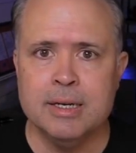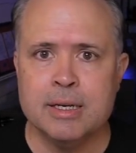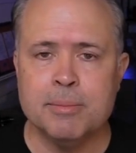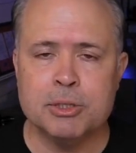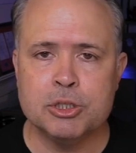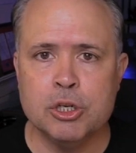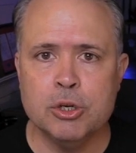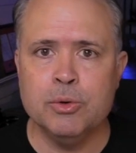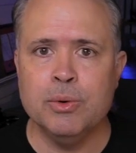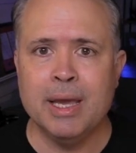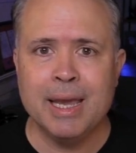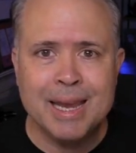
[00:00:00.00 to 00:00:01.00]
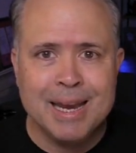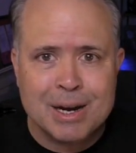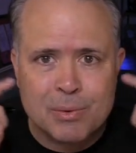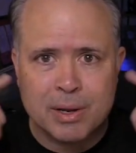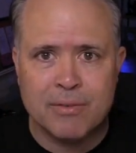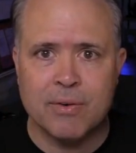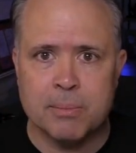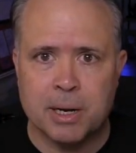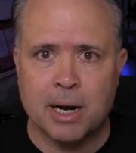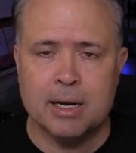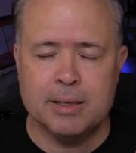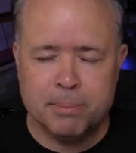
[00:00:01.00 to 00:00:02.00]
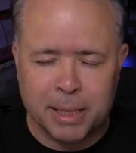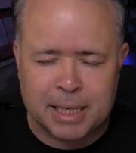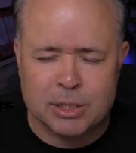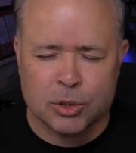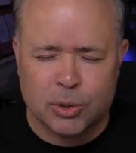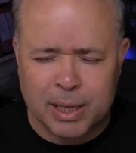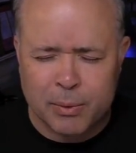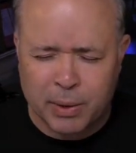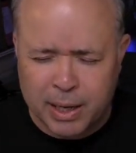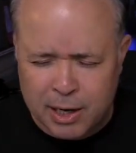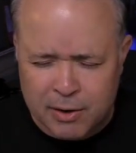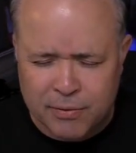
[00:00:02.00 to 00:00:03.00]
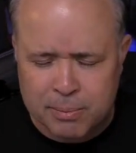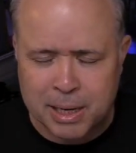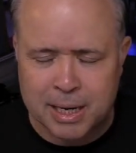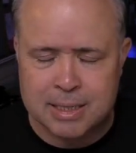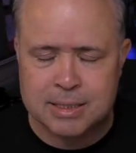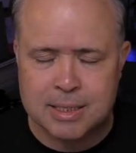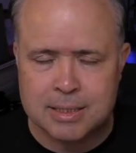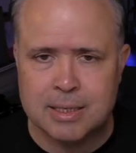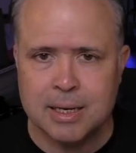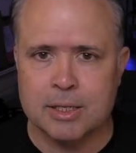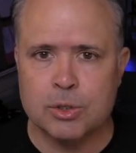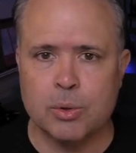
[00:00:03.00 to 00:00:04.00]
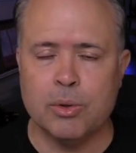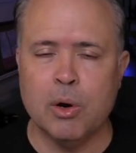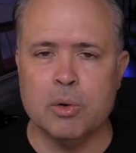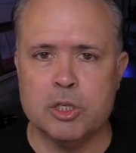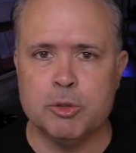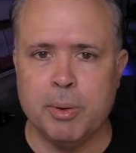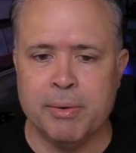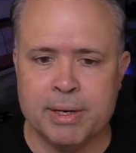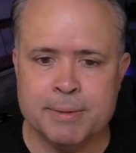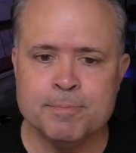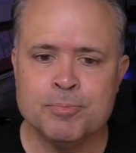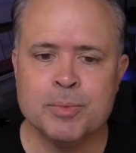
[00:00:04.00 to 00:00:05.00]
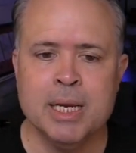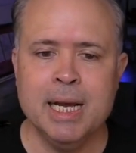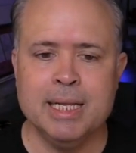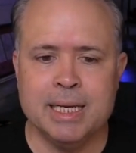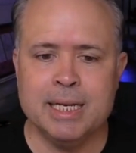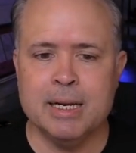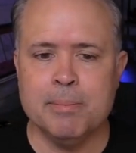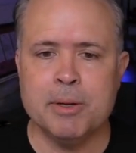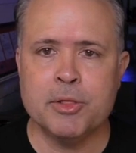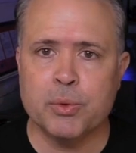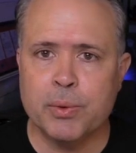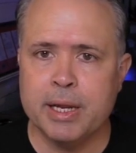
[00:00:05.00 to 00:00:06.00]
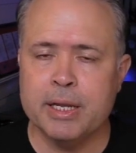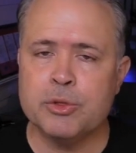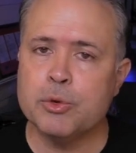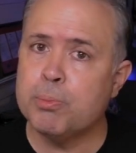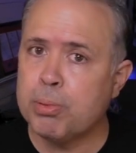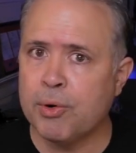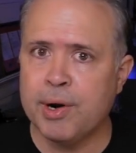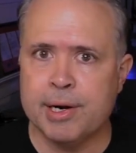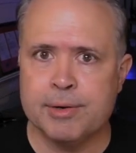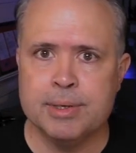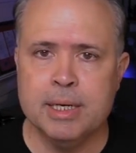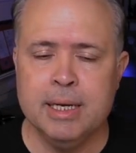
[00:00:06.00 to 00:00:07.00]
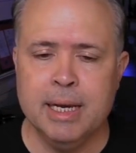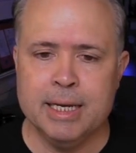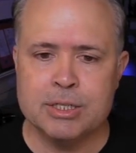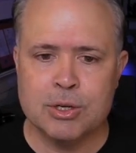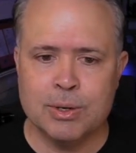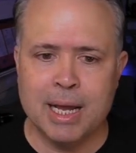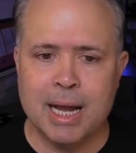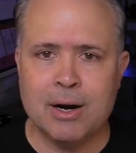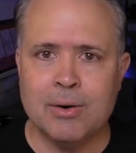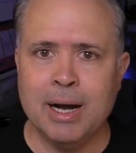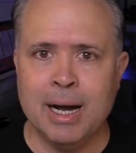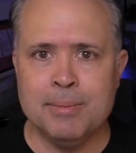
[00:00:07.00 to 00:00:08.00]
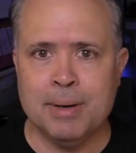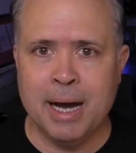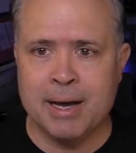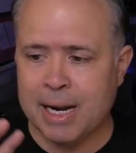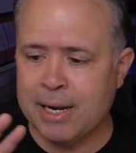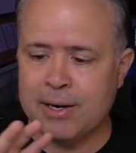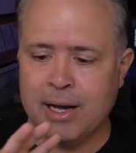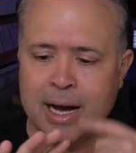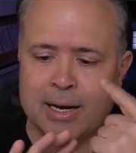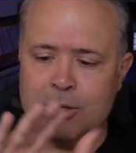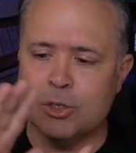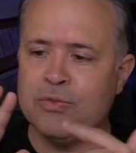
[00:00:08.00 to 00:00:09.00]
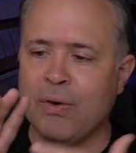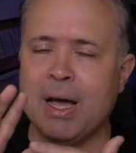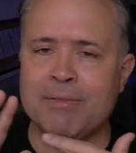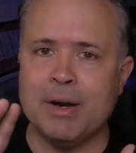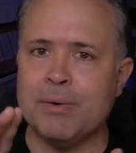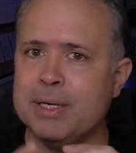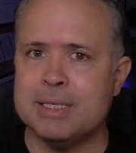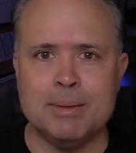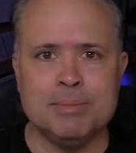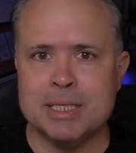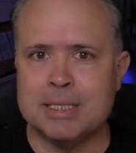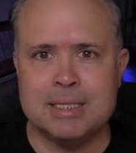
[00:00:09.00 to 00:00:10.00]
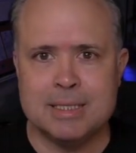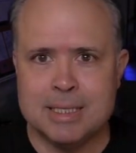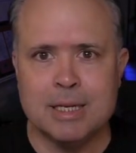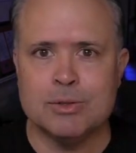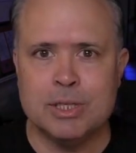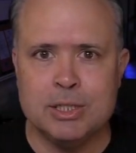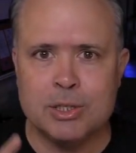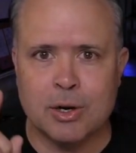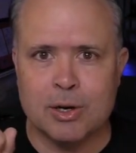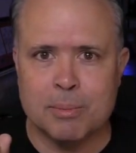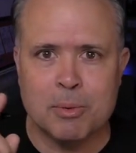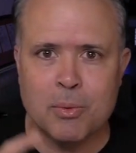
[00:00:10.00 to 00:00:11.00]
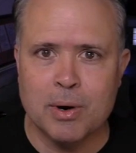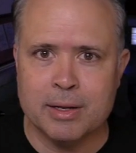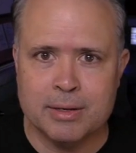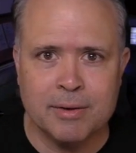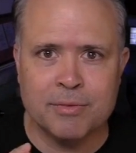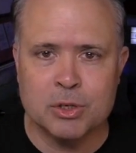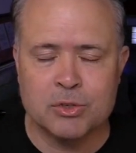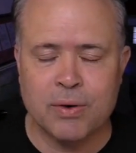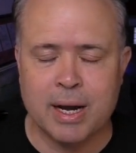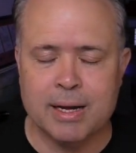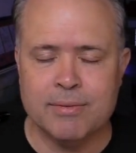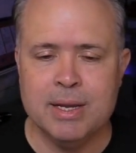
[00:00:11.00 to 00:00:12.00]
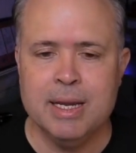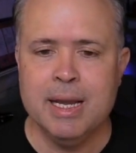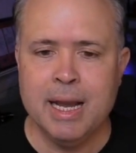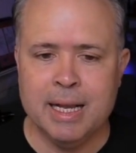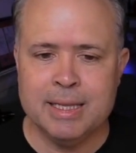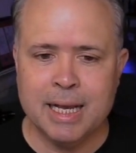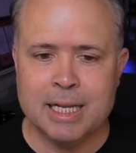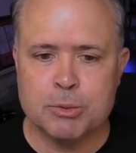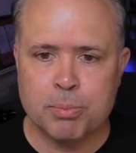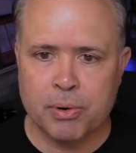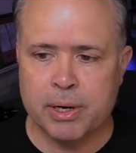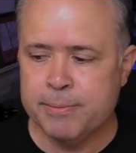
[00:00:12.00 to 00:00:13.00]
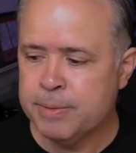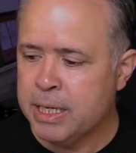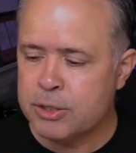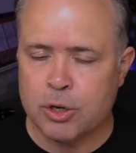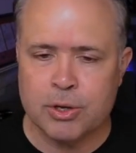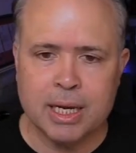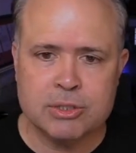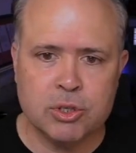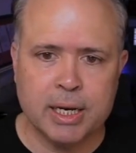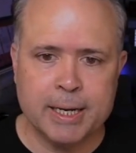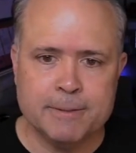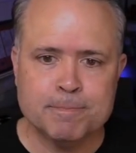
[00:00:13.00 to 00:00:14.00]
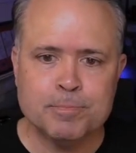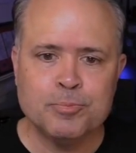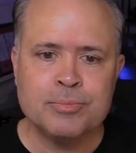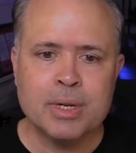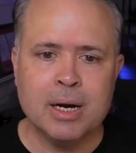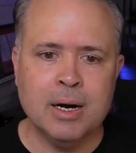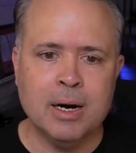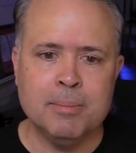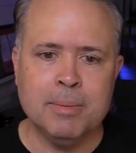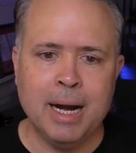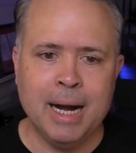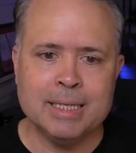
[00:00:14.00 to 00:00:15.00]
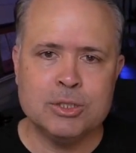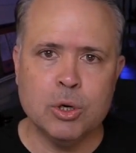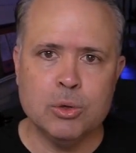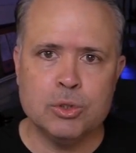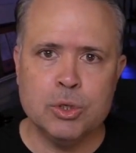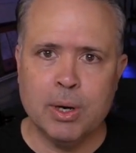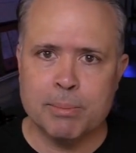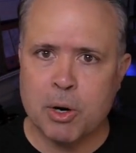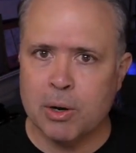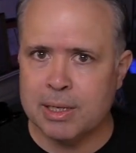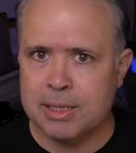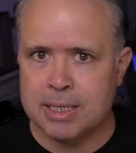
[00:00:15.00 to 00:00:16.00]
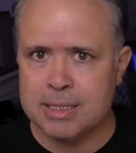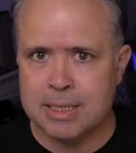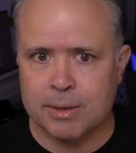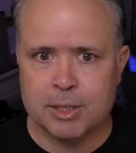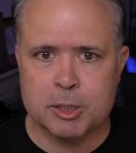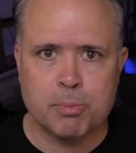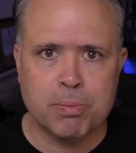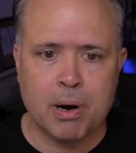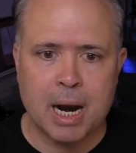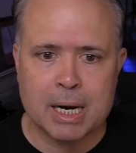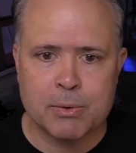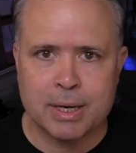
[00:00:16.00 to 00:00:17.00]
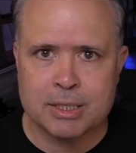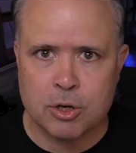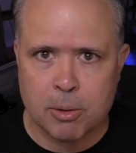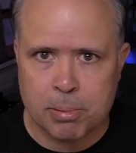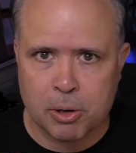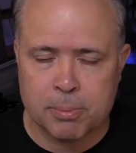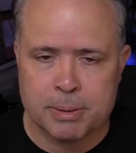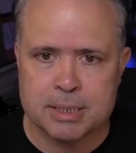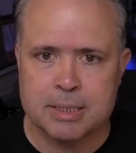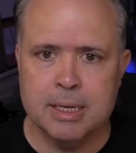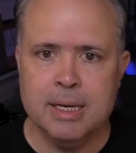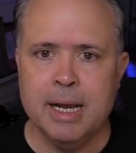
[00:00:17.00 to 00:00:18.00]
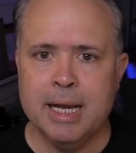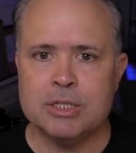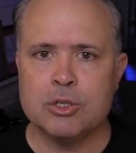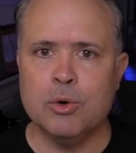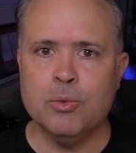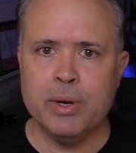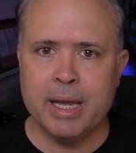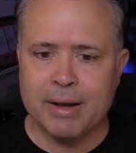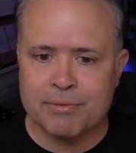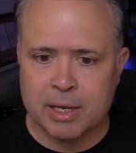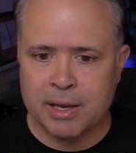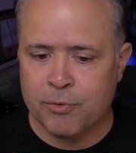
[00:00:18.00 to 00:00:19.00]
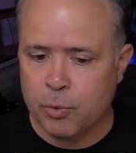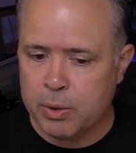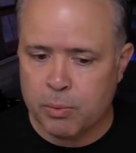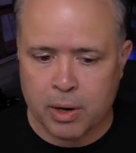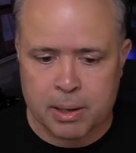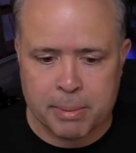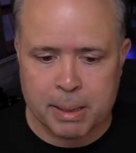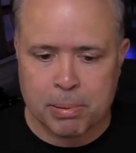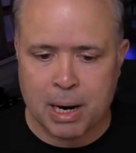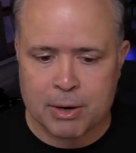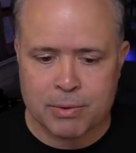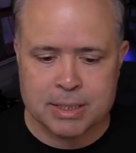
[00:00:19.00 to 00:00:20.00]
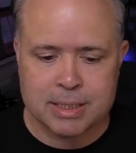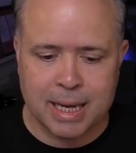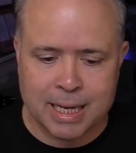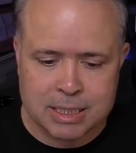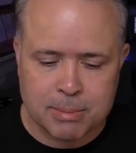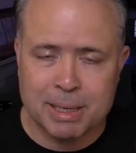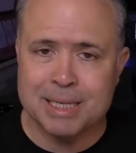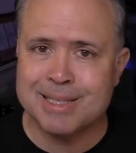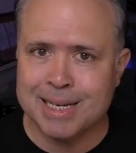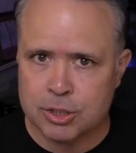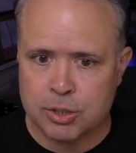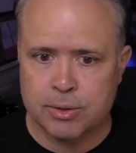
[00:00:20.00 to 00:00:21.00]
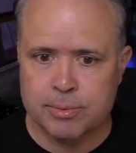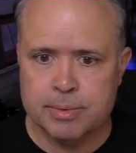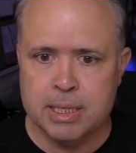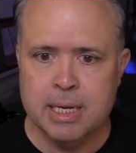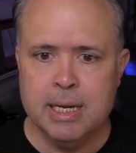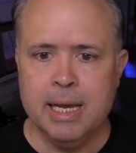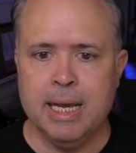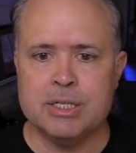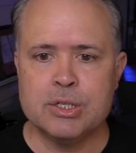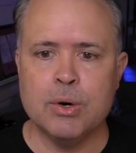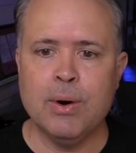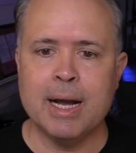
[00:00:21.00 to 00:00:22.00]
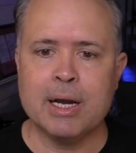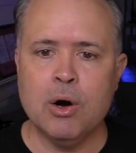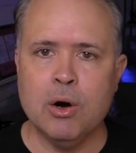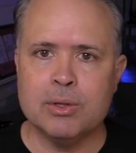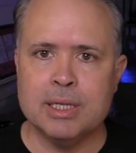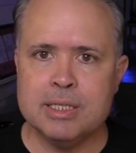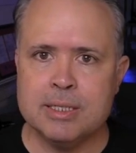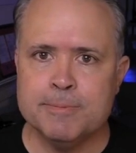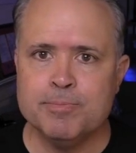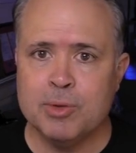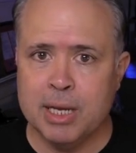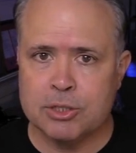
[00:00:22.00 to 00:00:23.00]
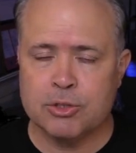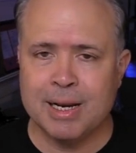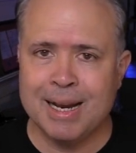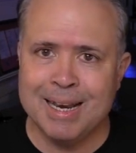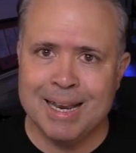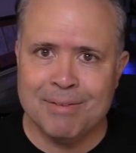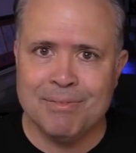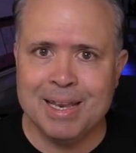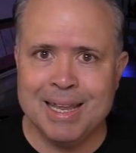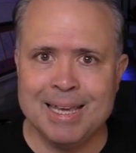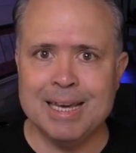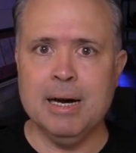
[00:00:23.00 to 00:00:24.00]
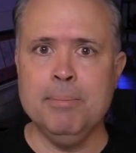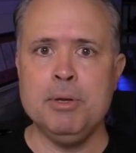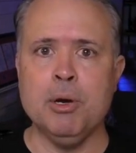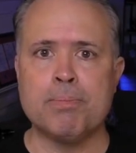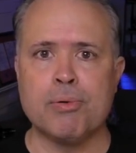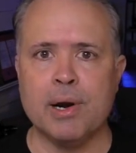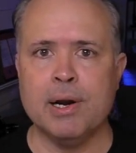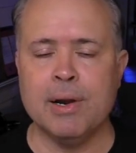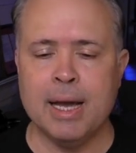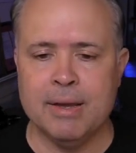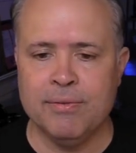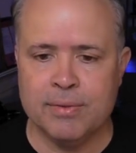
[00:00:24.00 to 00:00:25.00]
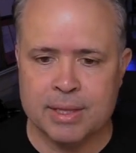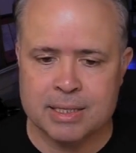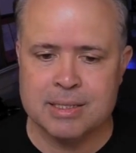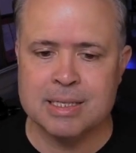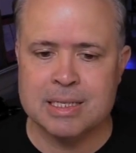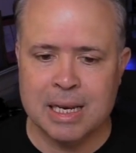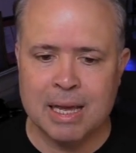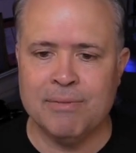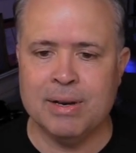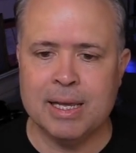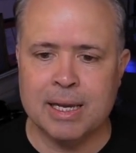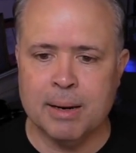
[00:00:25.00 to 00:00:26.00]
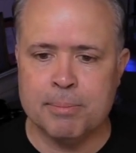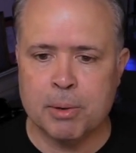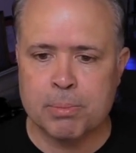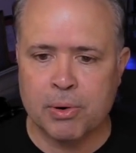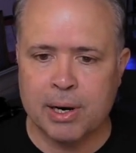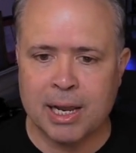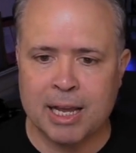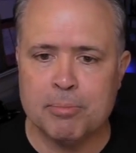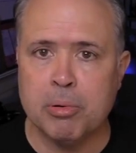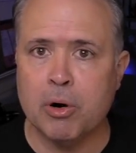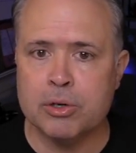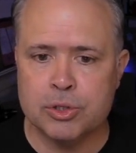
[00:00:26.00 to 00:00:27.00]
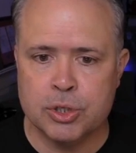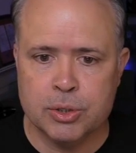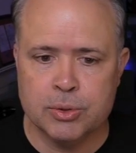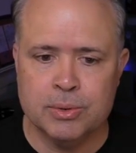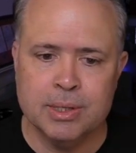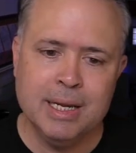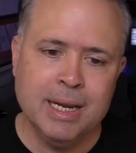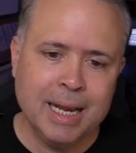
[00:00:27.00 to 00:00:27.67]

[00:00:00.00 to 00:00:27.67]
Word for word: Number two, hearing from God, making sure that we hear from God consistently through the Holy Spirit. And then number three, through prayer. And so now, I'm, out, out of those five areas, I'm just still teaching on number one of those five, and that's prayer. So yesterday, um, I told you I'm calling this series Progress on Purpose. And so we have to, if we want to make progress, it has to be intentional. And so I called this yesterday leveling up your prayer life. This is leveling up your prayer life part two.